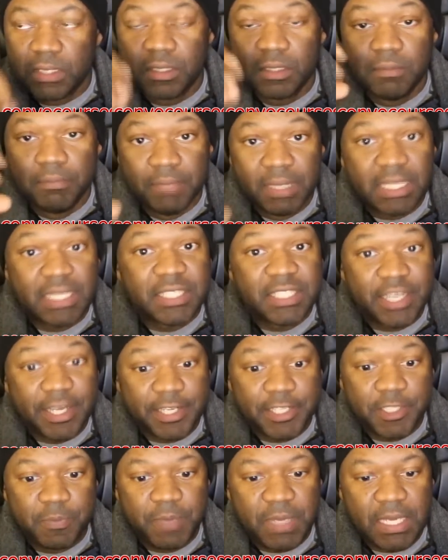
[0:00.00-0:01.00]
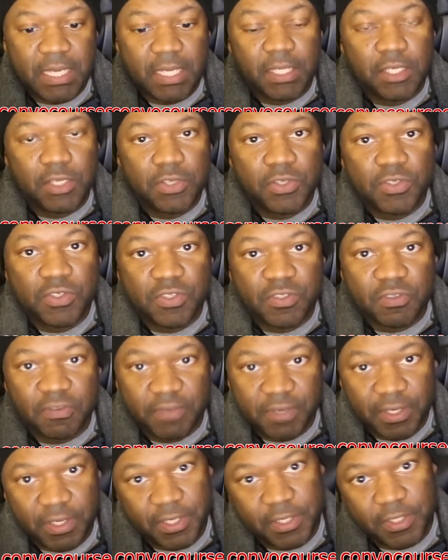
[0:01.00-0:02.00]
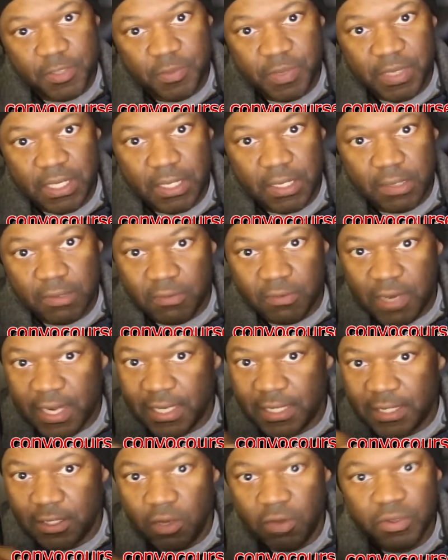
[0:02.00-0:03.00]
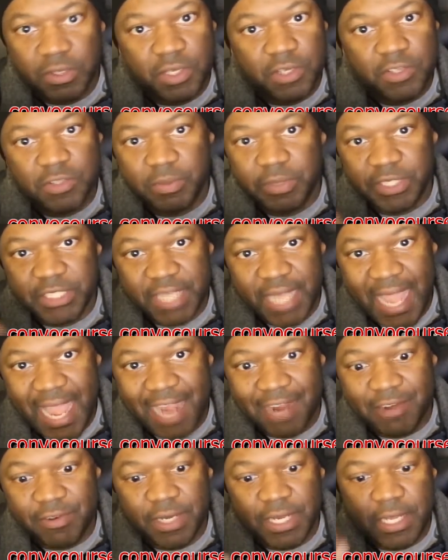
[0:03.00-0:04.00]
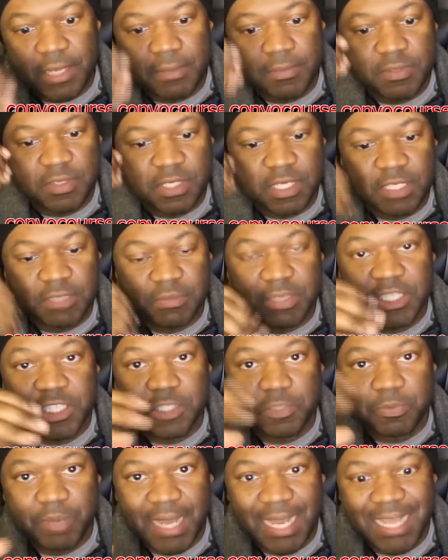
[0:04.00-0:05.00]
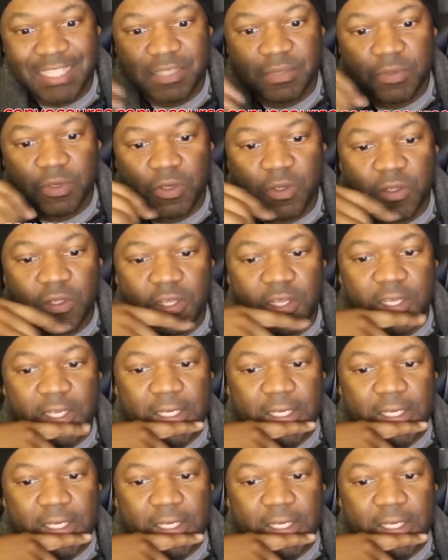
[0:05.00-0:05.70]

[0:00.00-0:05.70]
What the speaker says: military speak. Use civilian speak, right? Don't use a bunch of acronyms as much as possible.